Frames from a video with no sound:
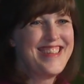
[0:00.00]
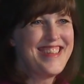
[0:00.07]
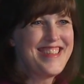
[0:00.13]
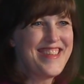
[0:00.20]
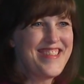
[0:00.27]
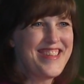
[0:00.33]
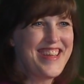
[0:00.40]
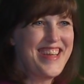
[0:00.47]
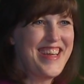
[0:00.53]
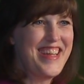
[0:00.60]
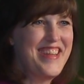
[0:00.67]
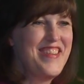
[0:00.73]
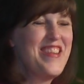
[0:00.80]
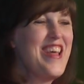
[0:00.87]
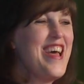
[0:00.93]
since I was a
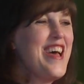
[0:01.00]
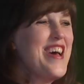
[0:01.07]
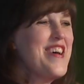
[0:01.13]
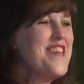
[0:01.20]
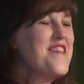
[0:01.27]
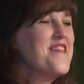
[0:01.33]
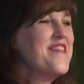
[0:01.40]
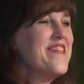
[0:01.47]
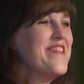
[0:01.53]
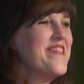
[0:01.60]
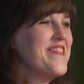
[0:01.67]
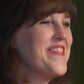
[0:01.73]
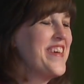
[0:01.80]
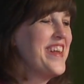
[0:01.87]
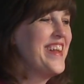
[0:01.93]
kid.
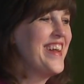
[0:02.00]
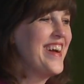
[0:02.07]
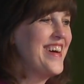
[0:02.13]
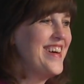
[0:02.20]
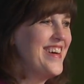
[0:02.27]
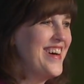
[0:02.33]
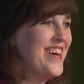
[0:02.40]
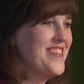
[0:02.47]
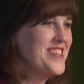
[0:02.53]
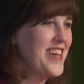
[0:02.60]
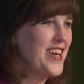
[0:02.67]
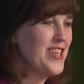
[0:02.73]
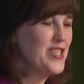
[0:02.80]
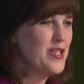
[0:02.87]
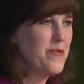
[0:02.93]
But I was
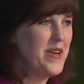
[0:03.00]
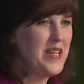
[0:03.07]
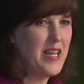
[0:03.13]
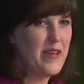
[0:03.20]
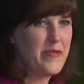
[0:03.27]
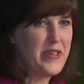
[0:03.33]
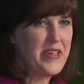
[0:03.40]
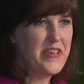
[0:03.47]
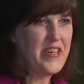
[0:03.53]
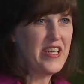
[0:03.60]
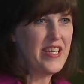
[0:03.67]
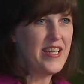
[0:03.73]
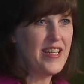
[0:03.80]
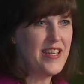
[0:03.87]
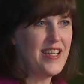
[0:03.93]
talking to my
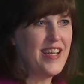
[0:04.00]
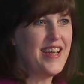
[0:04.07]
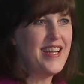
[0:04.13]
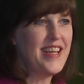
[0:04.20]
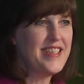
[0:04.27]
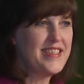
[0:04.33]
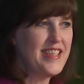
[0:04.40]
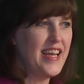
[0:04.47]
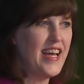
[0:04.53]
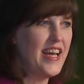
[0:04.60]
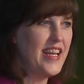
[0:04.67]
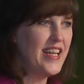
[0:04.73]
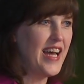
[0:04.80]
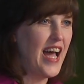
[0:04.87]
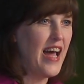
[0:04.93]
librarian and I
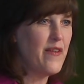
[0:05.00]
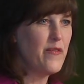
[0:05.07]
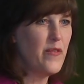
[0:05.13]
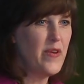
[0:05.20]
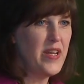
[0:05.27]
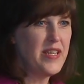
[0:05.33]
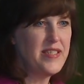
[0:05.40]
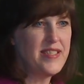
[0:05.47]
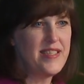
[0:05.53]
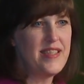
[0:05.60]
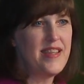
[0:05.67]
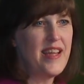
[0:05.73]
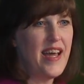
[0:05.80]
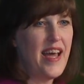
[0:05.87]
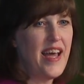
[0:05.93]
said, I wish
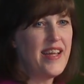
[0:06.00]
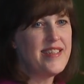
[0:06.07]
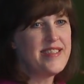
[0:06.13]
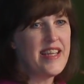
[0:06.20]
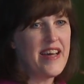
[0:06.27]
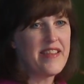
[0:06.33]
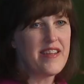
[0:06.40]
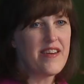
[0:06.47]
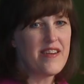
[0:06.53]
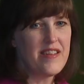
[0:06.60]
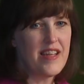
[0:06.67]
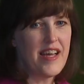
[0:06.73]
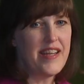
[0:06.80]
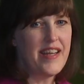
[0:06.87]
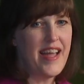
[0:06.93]
that South
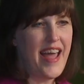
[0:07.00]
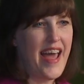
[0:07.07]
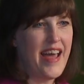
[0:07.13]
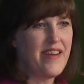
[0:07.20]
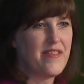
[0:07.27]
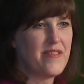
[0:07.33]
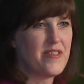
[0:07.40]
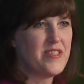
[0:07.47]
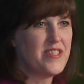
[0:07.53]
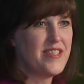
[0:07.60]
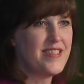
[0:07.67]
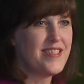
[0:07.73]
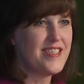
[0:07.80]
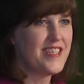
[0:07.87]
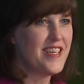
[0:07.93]
Carolina had
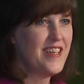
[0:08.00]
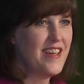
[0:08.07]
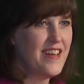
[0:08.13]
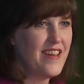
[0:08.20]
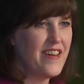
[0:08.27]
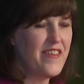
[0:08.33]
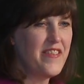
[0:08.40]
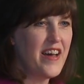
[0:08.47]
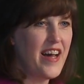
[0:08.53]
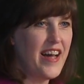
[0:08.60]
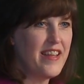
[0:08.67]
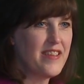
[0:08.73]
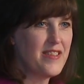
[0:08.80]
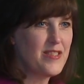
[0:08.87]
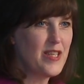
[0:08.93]
horses on the
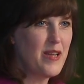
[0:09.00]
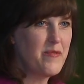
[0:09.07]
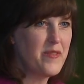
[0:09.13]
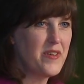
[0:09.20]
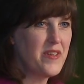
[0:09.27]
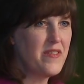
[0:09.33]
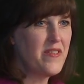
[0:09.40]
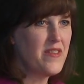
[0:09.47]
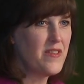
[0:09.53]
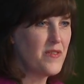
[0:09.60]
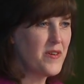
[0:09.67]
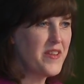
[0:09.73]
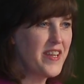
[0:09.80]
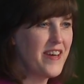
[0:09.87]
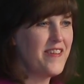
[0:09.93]
islands like
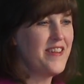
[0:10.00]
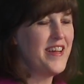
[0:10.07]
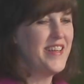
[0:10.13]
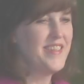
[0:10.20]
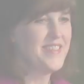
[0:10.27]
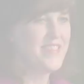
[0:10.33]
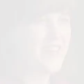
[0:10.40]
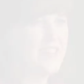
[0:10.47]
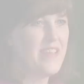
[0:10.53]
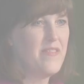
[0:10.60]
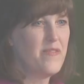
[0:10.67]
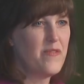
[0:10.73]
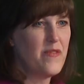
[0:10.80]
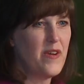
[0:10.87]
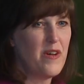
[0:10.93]
North Carolina. And she
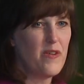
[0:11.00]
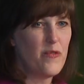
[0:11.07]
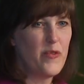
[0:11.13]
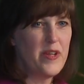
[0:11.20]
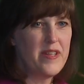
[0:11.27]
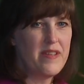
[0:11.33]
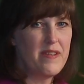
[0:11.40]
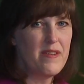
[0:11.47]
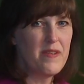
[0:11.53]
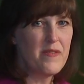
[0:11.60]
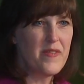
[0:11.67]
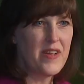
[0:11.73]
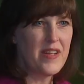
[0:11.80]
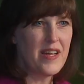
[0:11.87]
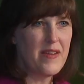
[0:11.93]
said, well, we
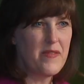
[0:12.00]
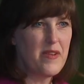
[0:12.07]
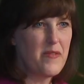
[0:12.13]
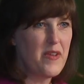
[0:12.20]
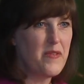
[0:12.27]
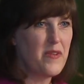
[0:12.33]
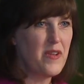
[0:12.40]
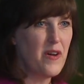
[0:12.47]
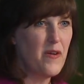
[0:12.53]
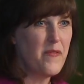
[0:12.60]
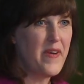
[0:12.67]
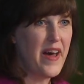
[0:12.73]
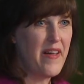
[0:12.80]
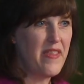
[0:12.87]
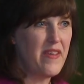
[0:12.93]
do, but not many people know
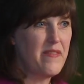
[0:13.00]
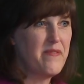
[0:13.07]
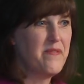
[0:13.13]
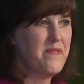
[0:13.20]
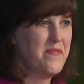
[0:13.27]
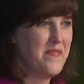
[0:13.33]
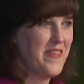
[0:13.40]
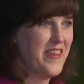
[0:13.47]
about them.